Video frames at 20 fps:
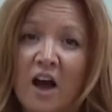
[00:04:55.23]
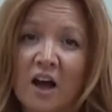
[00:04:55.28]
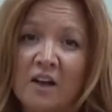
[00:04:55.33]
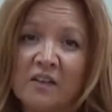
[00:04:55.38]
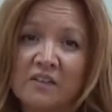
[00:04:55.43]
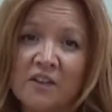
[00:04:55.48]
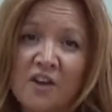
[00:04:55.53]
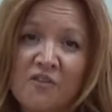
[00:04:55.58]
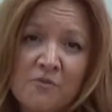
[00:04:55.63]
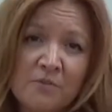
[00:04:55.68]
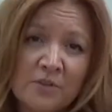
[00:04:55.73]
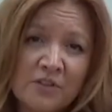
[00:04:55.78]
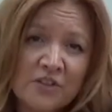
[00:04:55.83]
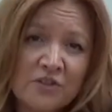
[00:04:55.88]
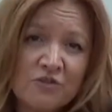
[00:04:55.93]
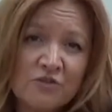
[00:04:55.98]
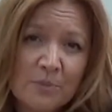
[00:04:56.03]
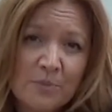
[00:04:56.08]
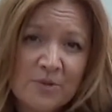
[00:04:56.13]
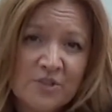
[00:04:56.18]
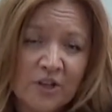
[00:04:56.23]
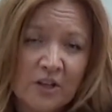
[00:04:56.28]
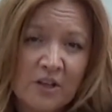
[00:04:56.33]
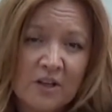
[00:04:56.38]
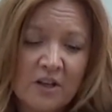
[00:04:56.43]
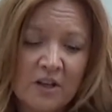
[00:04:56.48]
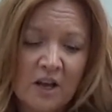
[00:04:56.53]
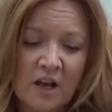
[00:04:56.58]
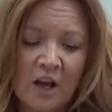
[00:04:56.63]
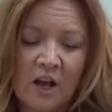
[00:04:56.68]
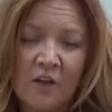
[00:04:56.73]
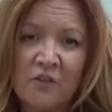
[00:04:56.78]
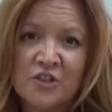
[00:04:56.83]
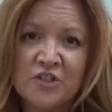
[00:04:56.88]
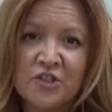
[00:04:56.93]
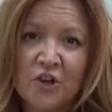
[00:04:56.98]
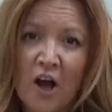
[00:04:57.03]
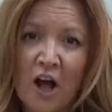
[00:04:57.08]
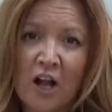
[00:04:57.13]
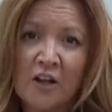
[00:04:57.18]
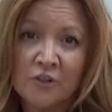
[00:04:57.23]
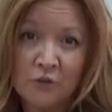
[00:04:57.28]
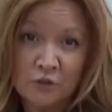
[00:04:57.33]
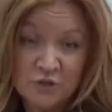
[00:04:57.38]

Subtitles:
and so from the description, the child